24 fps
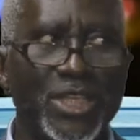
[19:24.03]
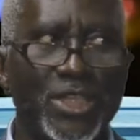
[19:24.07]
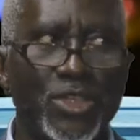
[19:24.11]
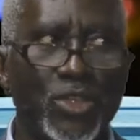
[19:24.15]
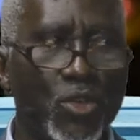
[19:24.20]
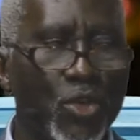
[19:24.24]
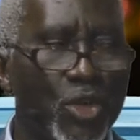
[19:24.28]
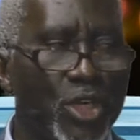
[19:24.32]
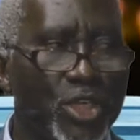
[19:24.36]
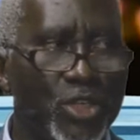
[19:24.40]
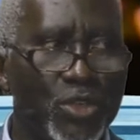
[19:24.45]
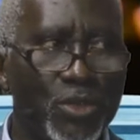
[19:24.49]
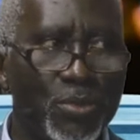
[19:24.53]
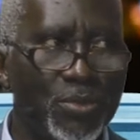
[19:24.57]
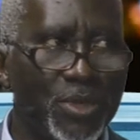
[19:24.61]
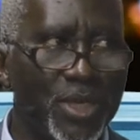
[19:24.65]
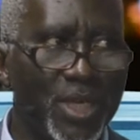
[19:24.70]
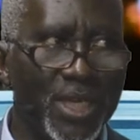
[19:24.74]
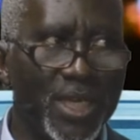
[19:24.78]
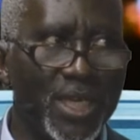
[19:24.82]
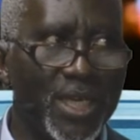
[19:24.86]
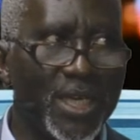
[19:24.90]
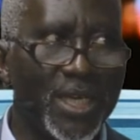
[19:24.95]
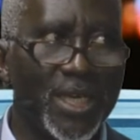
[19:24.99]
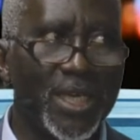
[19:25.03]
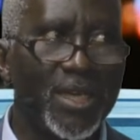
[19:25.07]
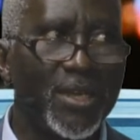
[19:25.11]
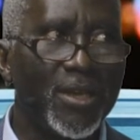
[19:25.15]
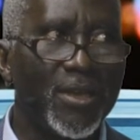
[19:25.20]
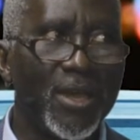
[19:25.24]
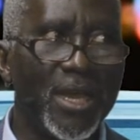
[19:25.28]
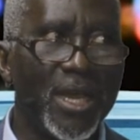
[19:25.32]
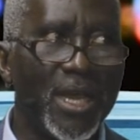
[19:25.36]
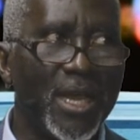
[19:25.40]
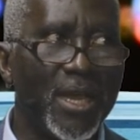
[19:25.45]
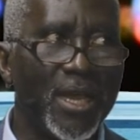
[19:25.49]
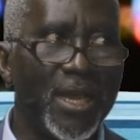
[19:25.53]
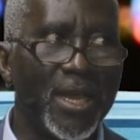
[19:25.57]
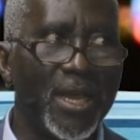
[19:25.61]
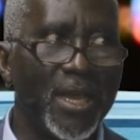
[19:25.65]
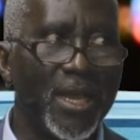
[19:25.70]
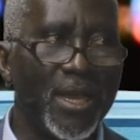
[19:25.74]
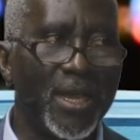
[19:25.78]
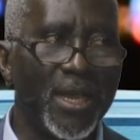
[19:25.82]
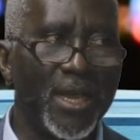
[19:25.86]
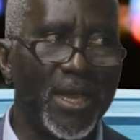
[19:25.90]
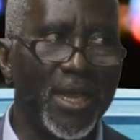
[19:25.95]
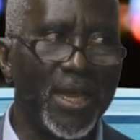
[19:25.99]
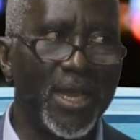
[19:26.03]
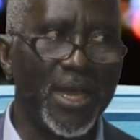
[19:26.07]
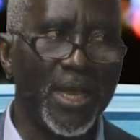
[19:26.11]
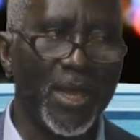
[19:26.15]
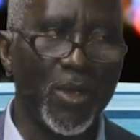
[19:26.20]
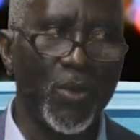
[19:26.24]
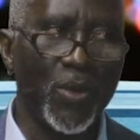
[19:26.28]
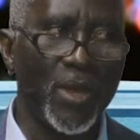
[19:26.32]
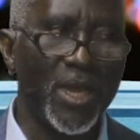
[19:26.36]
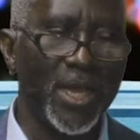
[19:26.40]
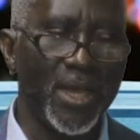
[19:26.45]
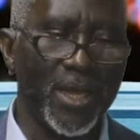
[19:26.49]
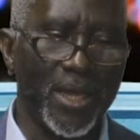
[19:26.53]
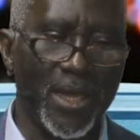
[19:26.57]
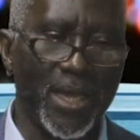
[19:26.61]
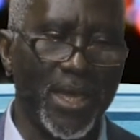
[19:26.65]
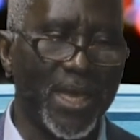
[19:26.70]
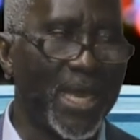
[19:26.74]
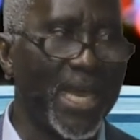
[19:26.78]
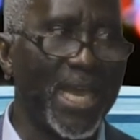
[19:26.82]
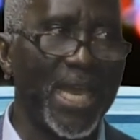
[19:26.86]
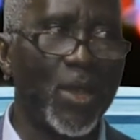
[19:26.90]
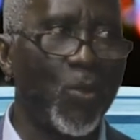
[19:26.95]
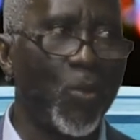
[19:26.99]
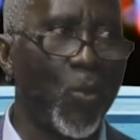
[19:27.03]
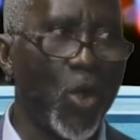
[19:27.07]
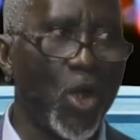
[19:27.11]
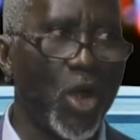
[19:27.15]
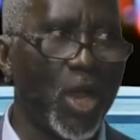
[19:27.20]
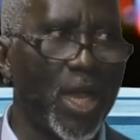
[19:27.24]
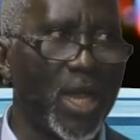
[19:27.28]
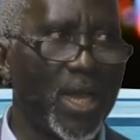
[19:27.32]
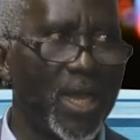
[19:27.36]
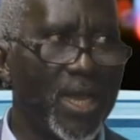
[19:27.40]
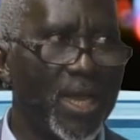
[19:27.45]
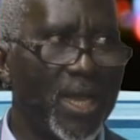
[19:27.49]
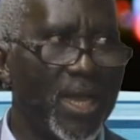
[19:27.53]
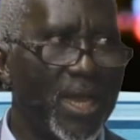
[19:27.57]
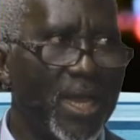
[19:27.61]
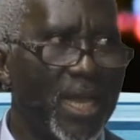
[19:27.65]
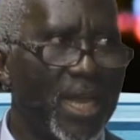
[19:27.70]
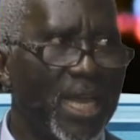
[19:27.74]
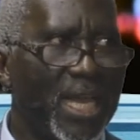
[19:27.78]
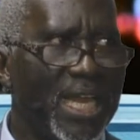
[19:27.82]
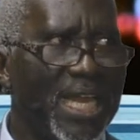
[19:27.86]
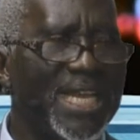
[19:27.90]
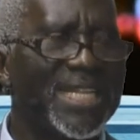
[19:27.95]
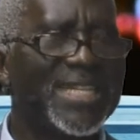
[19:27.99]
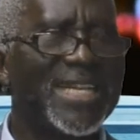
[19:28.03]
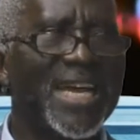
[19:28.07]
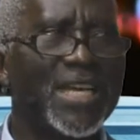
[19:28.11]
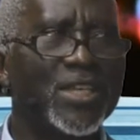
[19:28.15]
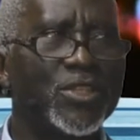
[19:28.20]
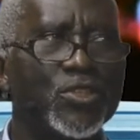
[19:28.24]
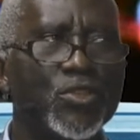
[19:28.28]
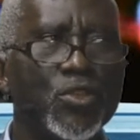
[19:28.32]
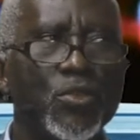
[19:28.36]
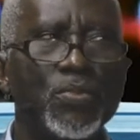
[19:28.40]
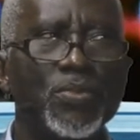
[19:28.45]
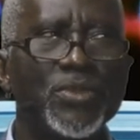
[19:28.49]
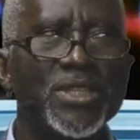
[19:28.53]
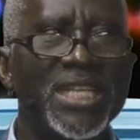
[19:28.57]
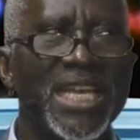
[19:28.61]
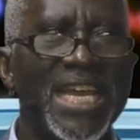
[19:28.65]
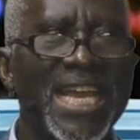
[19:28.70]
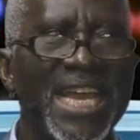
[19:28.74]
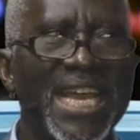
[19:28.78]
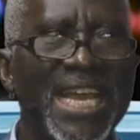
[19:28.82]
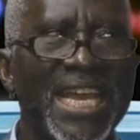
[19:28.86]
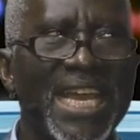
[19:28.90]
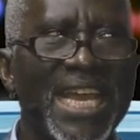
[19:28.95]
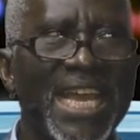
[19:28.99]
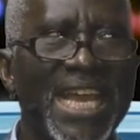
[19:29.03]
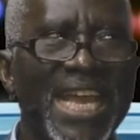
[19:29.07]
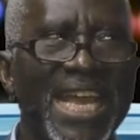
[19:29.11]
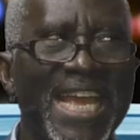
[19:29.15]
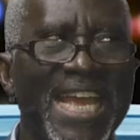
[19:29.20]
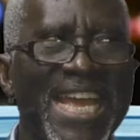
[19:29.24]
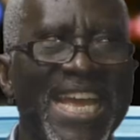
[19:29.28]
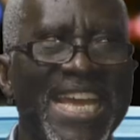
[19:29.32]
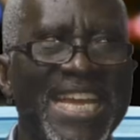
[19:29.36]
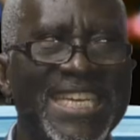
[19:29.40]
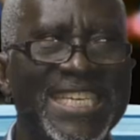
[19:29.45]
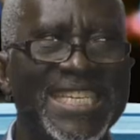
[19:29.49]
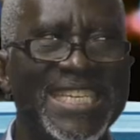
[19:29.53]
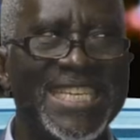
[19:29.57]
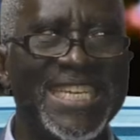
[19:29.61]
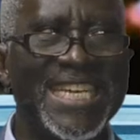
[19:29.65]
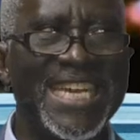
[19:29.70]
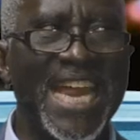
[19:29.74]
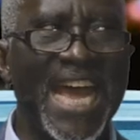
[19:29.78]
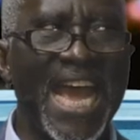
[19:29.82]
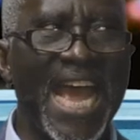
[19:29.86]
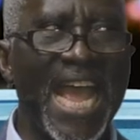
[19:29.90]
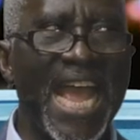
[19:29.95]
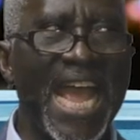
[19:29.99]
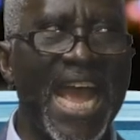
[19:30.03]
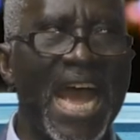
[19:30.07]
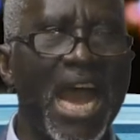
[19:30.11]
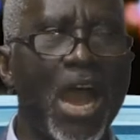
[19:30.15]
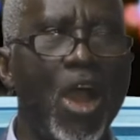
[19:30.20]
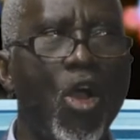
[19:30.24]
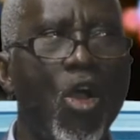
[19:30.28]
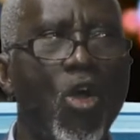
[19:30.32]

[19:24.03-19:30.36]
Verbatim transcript: it's going to be uh, uh a, a, a cakewalk. It has to take a denier